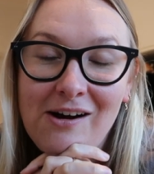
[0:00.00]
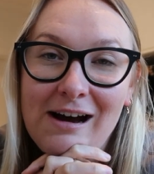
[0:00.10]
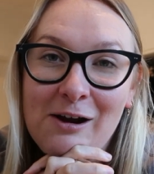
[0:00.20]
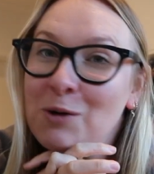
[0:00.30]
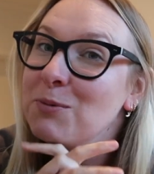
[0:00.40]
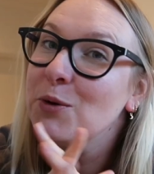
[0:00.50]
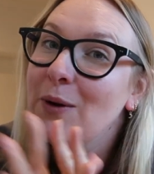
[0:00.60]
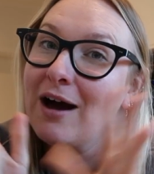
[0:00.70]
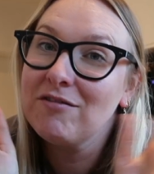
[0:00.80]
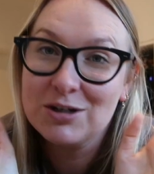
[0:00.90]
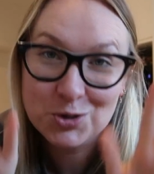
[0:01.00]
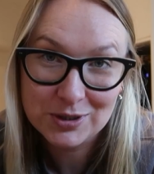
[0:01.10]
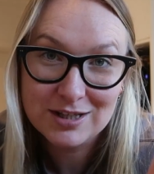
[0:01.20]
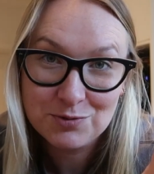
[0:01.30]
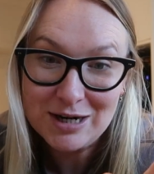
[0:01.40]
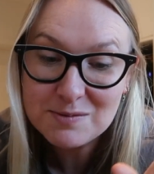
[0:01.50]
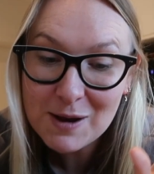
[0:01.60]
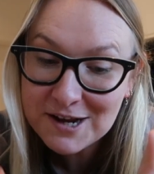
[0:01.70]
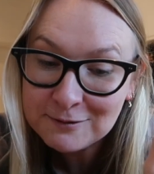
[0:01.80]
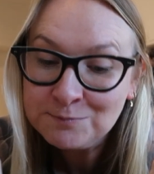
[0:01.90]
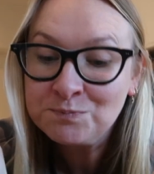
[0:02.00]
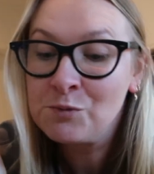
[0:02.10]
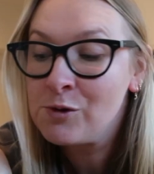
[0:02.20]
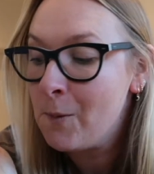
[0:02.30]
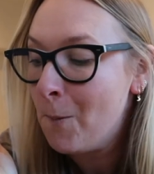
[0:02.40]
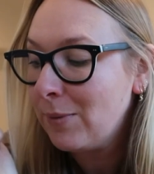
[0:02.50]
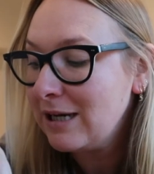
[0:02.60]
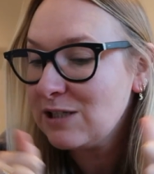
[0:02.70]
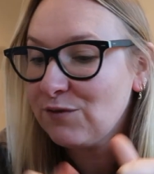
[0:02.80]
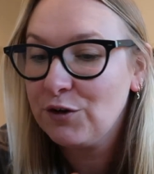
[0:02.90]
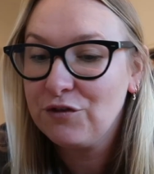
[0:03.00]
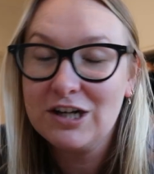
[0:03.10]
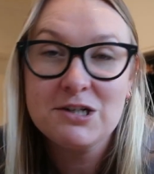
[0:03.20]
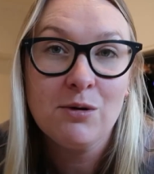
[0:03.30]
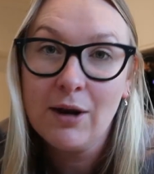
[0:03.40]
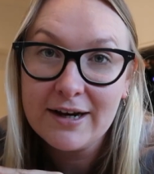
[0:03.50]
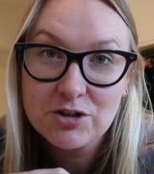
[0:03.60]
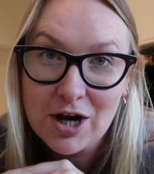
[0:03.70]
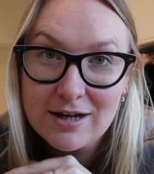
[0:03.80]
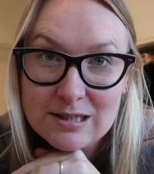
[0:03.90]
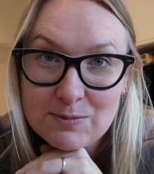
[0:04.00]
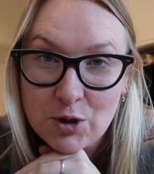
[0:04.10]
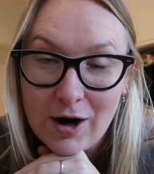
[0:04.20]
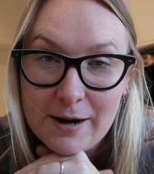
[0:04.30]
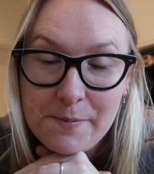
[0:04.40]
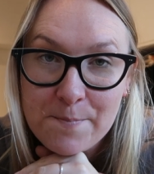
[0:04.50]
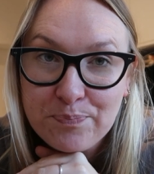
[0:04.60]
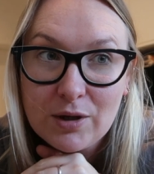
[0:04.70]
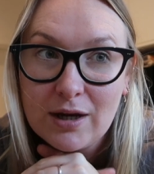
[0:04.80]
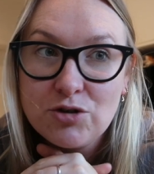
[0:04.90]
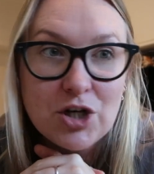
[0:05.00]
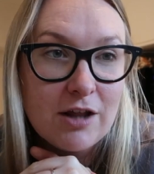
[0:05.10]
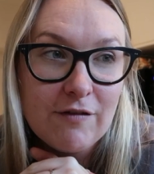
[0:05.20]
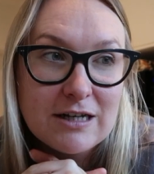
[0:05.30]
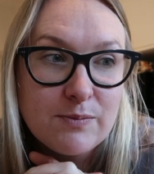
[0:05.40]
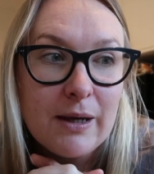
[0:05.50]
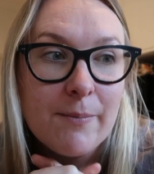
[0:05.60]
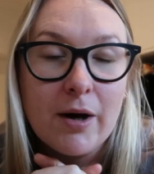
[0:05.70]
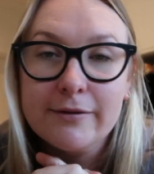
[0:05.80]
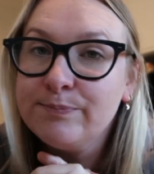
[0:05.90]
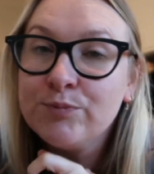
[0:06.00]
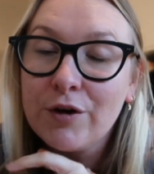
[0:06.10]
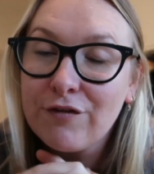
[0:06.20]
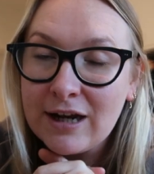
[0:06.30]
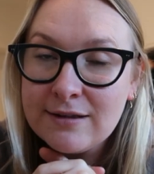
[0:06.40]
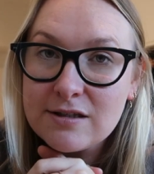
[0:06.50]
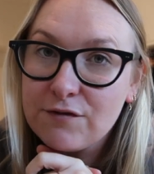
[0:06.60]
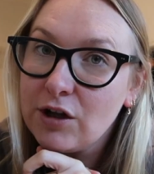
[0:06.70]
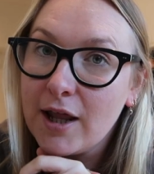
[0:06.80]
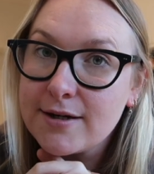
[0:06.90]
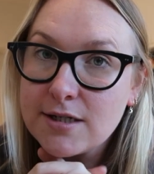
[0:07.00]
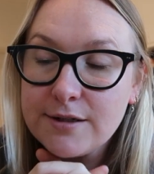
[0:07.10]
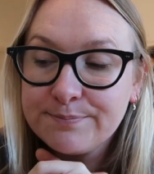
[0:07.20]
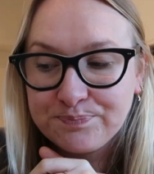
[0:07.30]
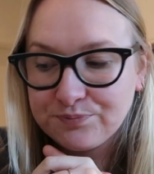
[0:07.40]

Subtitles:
I hope you have enjoyed this recipe. Please feel free to like, share and subscribe and share the recipe among your friends if you liked it.